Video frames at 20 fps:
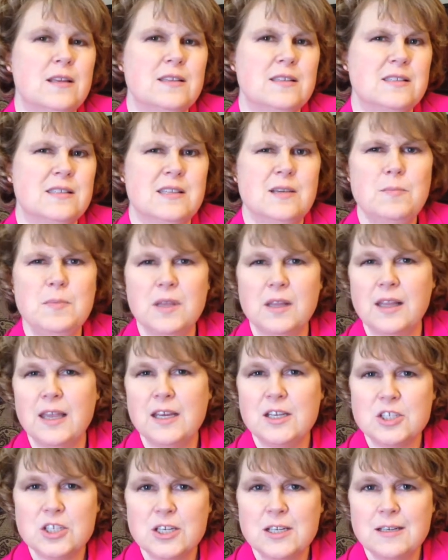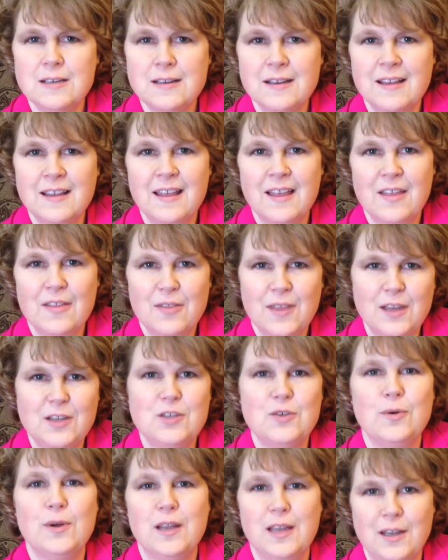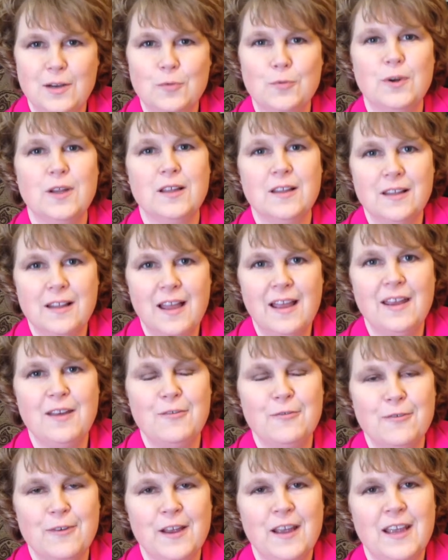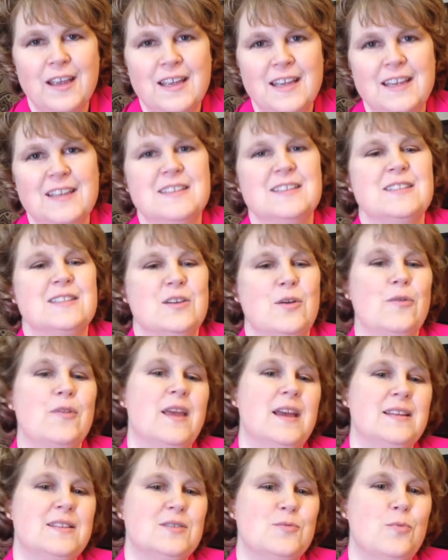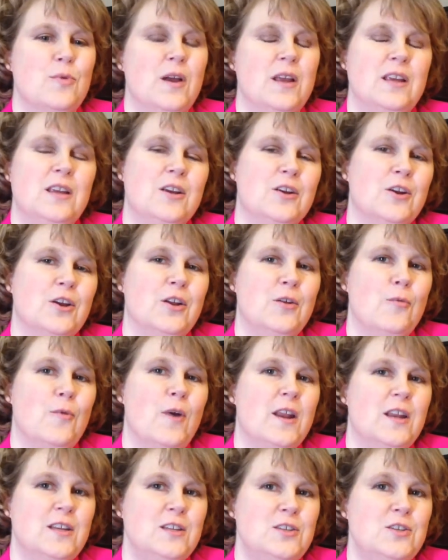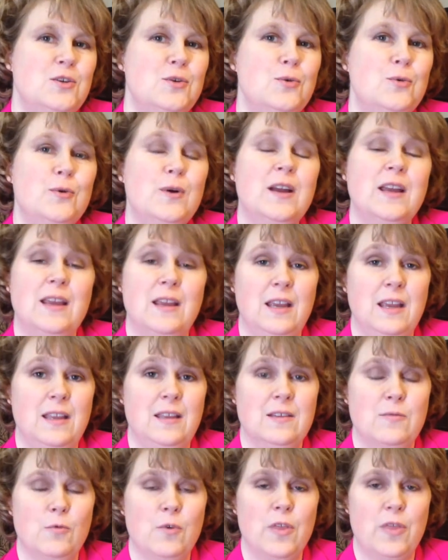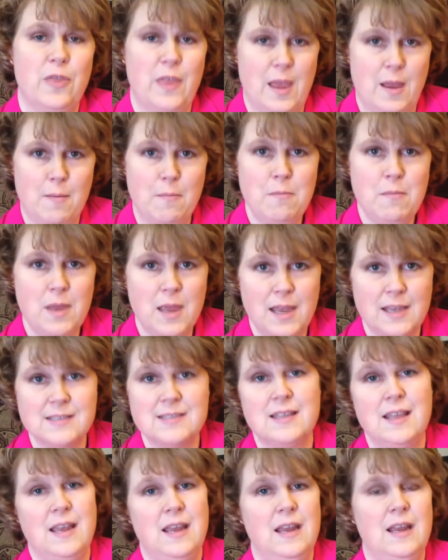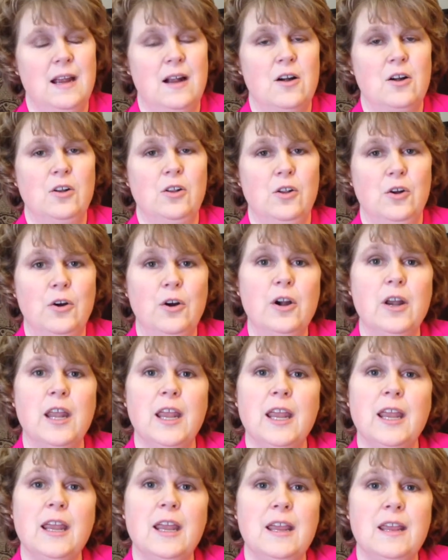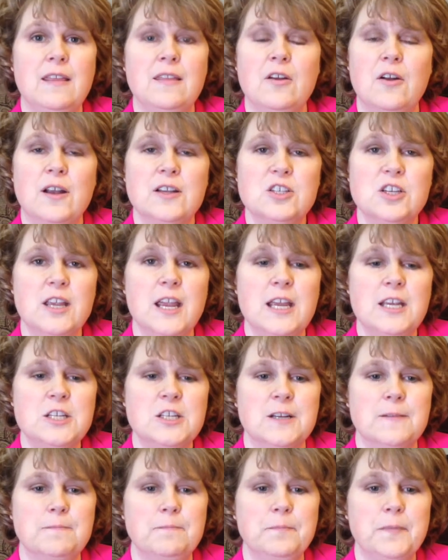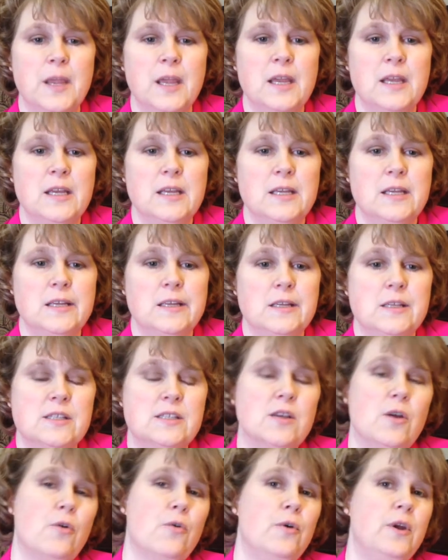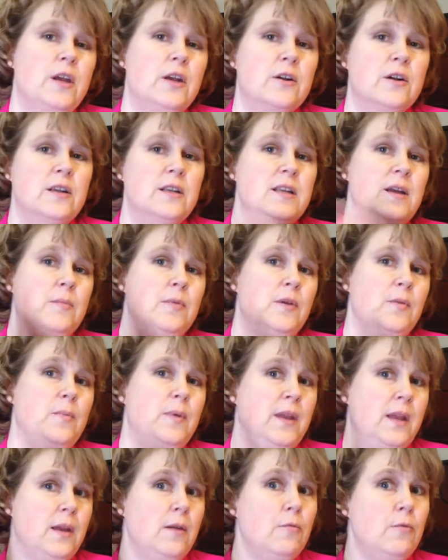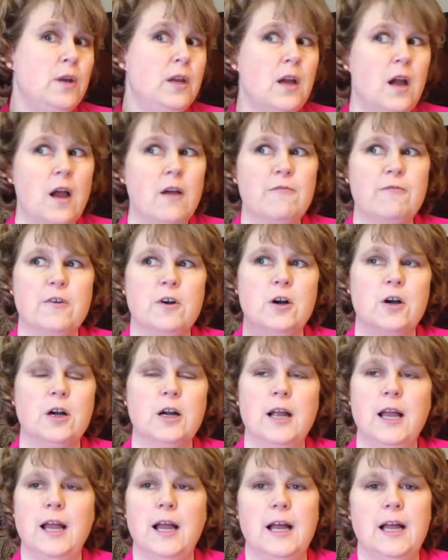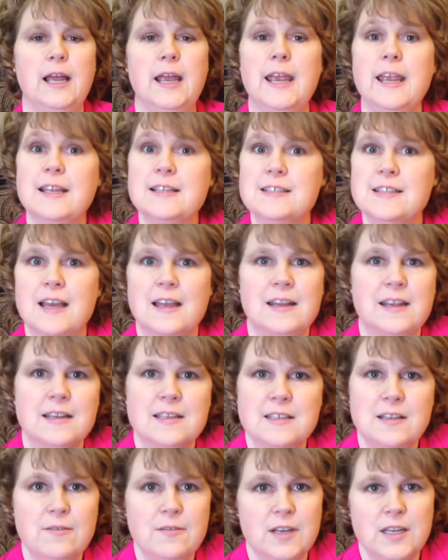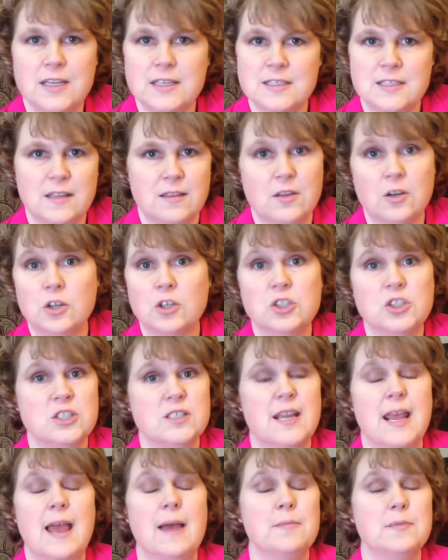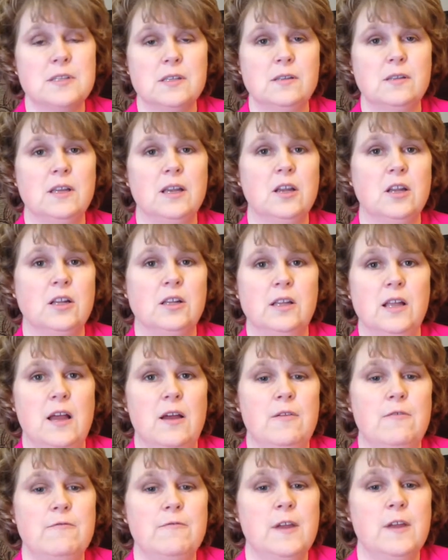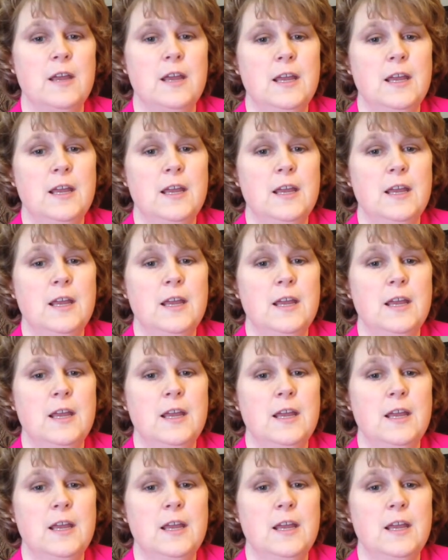simulation. They do it in real life, and so that's what you're going to want to do with them as they are learning in their education. So here in WP, we offer hands-on activities that they're just absolutely going to love.